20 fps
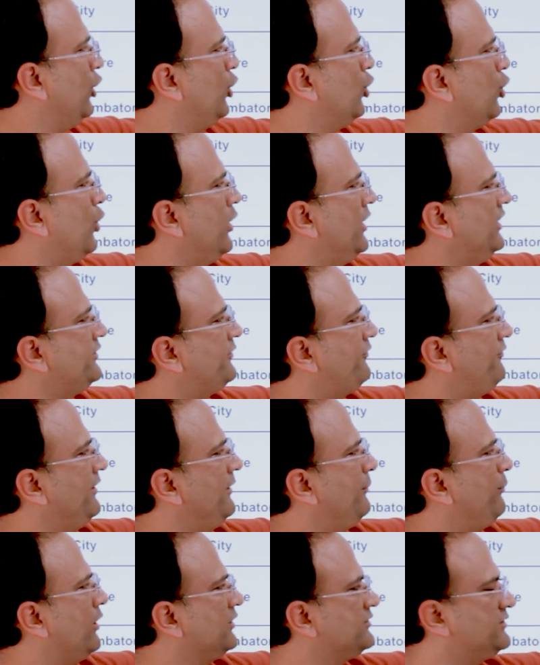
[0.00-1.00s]
lowest
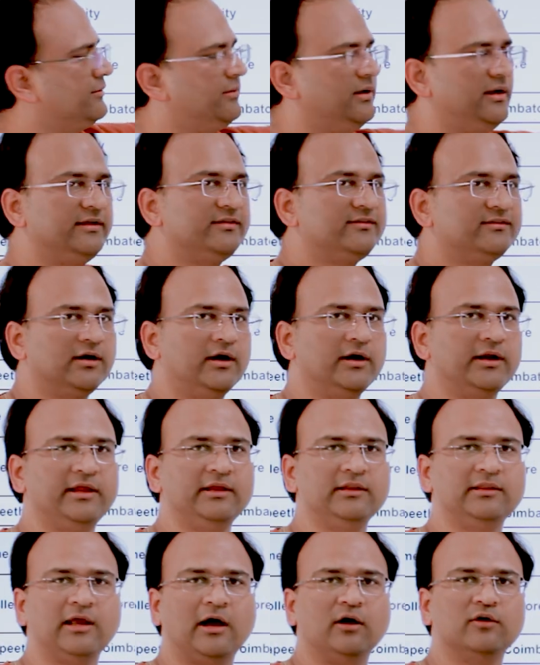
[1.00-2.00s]
fee possible is
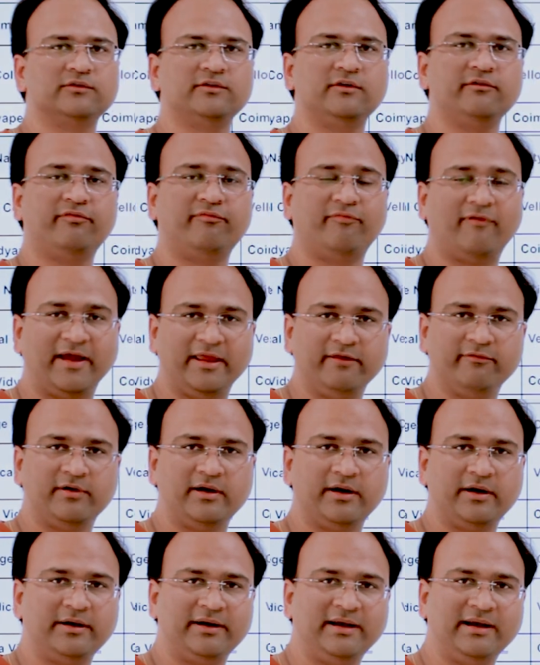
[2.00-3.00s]

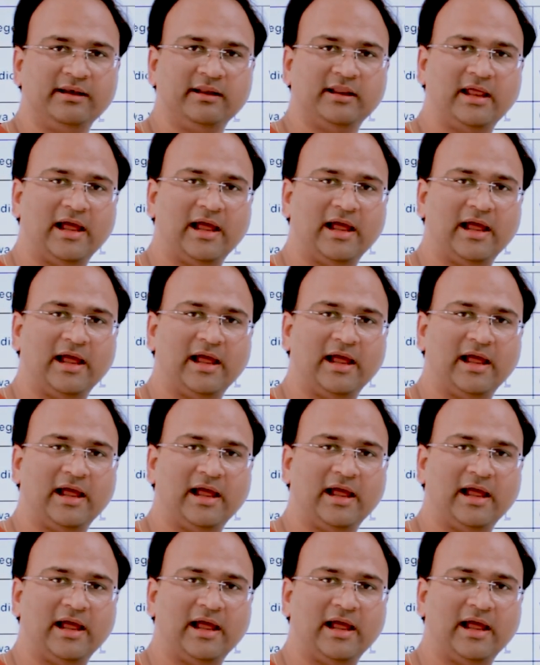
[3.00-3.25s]
13500